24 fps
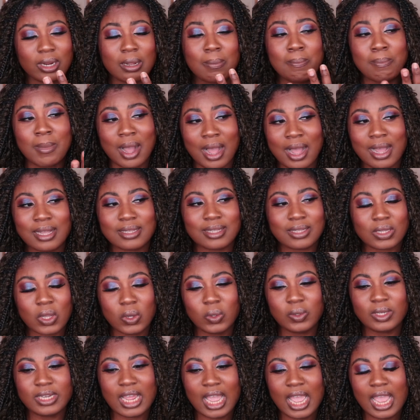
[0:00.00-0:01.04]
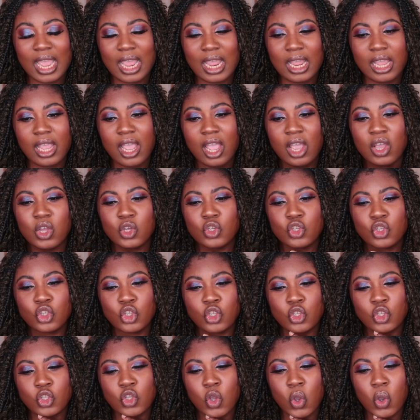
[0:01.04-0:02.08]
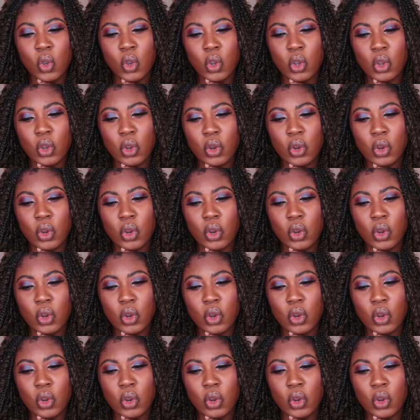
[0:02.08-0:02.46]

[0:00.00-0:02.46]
a mask all day, so